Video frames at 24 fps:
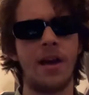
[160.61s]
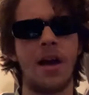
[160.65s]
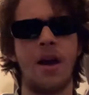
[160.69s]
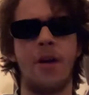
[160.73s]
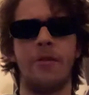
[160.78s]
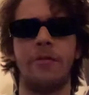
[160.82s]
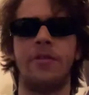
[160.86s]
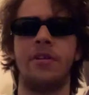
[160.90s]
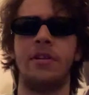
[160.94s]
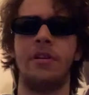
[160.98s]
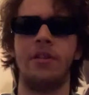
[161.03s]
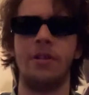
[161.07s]

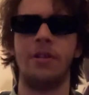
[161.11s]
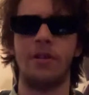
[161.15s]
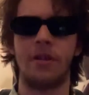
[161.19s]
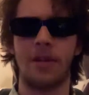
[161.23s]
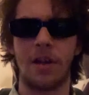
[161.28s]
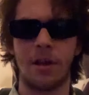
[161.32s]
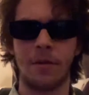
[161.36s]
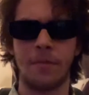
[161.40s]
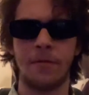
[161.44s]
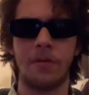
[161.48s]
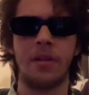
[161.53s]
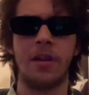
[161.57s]
out and
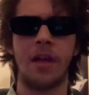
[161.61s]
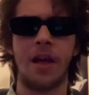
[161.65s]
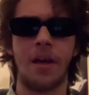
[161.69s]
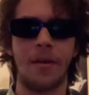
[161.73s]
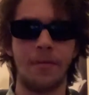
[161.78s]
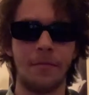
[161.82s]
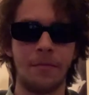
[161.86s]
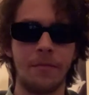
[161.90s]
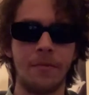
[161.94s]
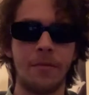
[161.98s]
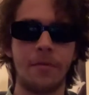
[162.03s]
looking for love.